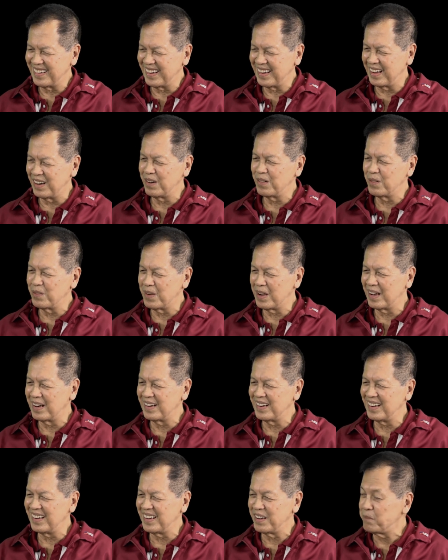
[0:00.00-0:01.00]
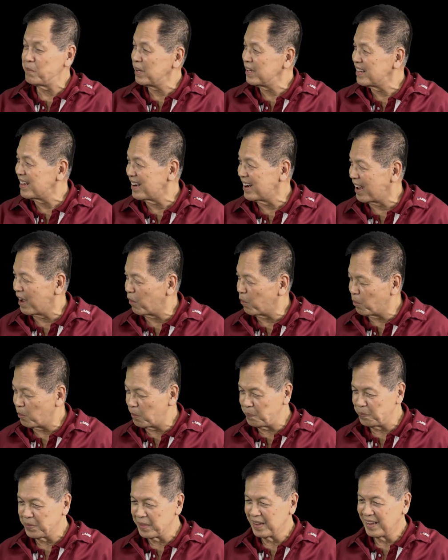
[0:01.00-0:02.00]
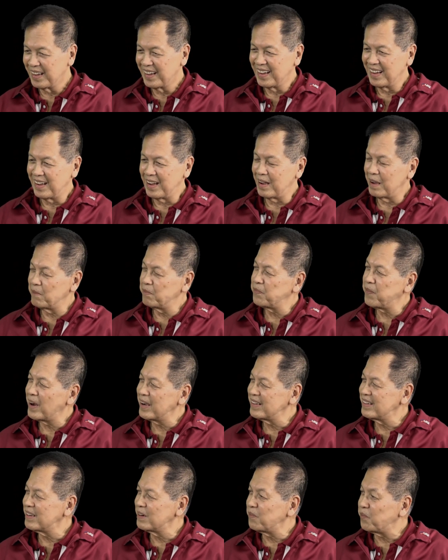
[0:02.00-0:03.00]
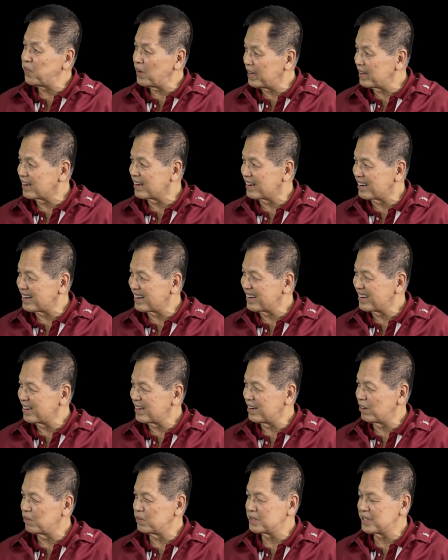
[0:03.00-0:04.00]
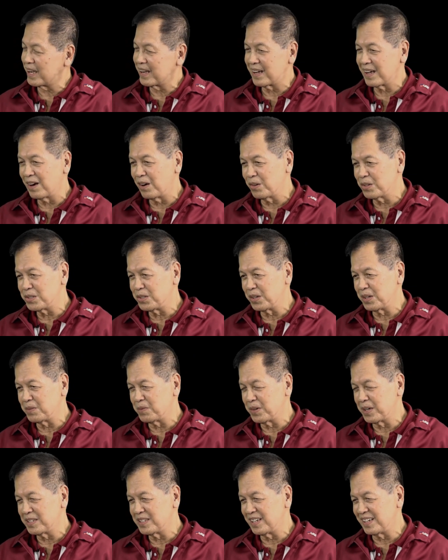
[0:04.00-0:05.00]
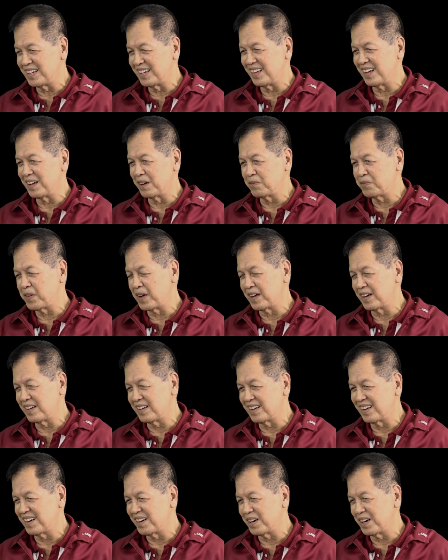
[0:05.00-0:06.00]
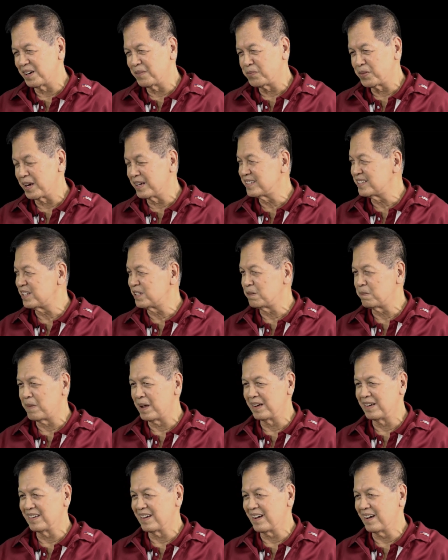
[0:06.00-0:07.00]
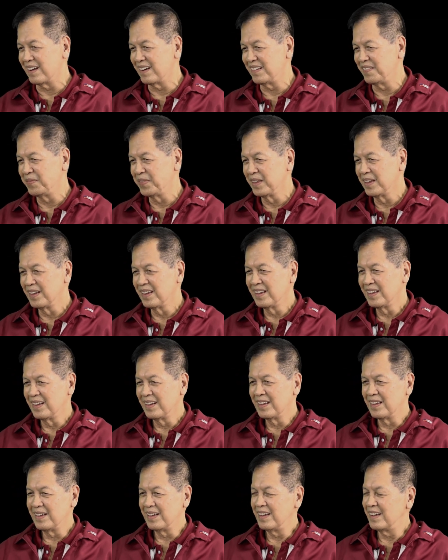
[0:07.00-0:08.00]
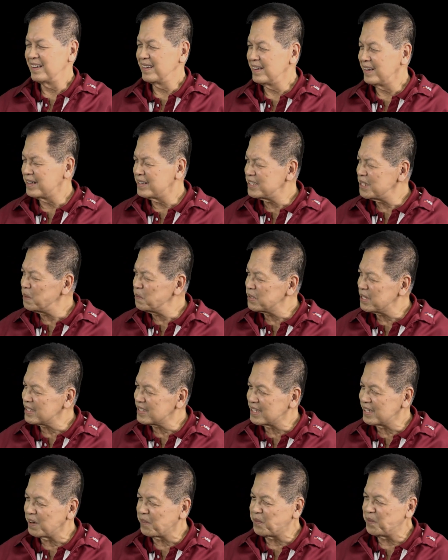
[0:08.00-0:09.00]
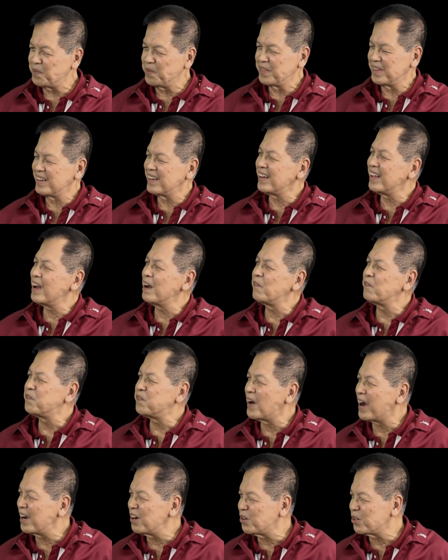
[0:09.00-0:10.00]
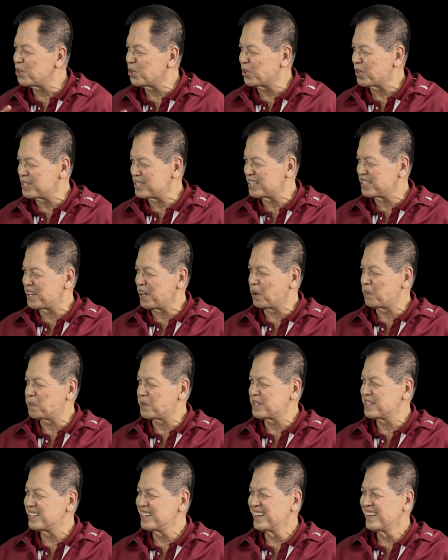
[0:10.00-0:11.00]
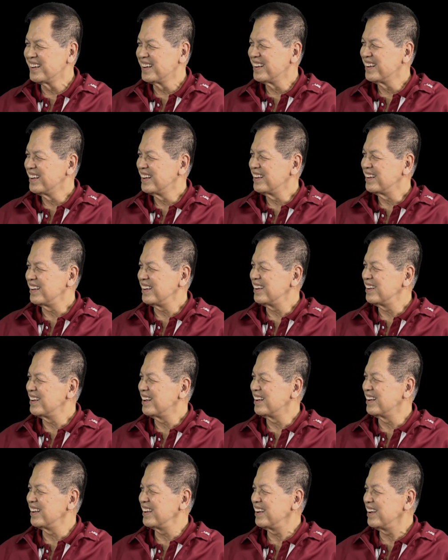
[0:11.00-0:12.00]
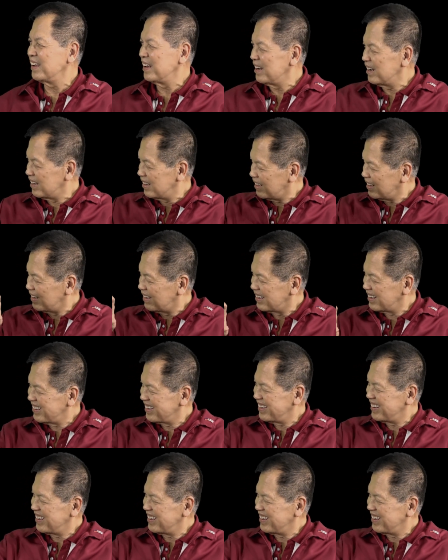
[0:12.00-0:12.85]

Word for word: and one in Mindanao. Father Flieger of San Carlos University and Father Francis Madigan. It seems as if they have followed your steps in